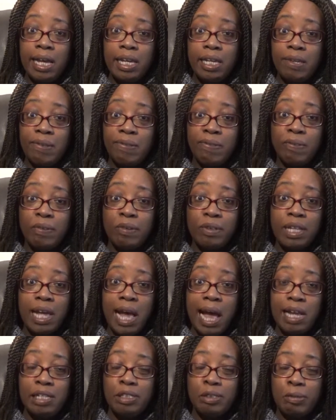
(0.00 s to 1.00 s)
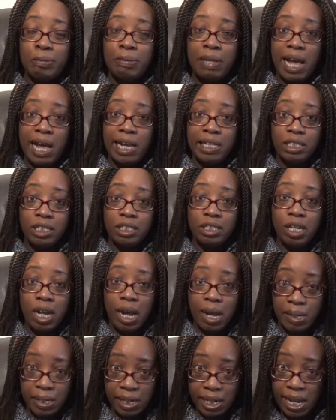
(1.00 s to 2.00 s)
for the actual pages you're
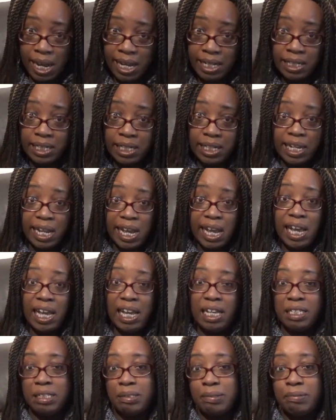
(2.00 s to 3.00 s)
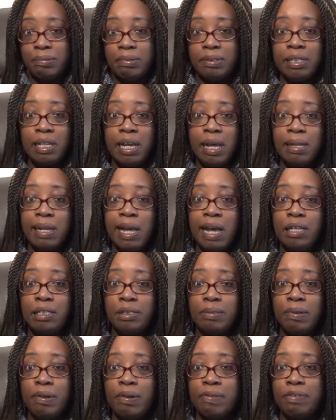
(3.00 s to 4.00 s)
only going to need about
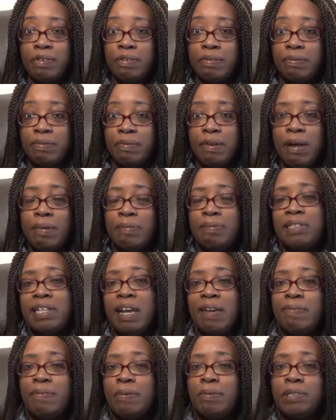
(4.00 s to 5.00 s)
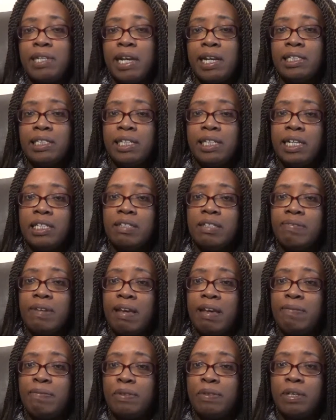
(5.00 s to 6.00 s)
12 to say 14 sheets of
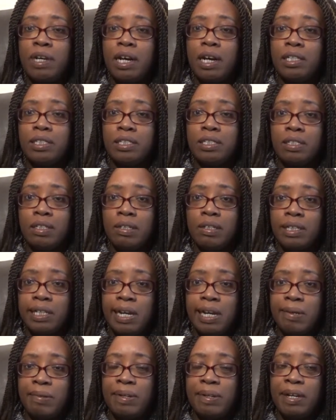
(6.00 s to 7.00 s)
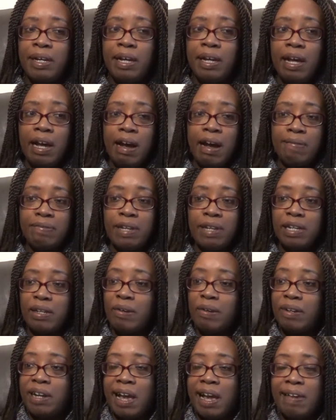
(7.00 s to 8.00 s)
A4 cardstock. Now I've done
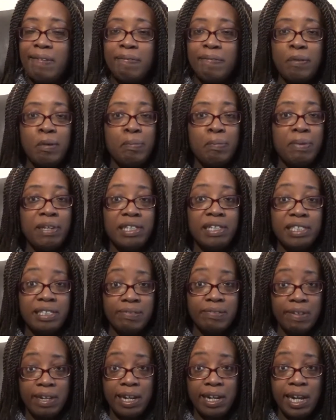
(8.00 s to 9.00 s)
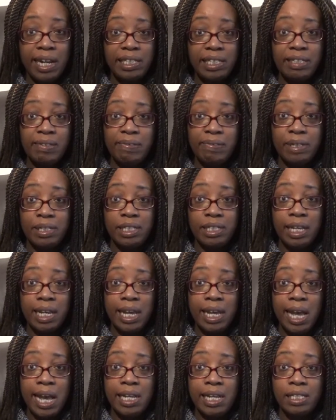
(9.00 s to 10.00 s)
it on A4 because it's very easy for you to
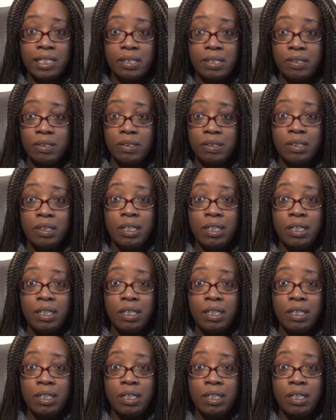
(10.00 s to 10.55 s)
get your hands on.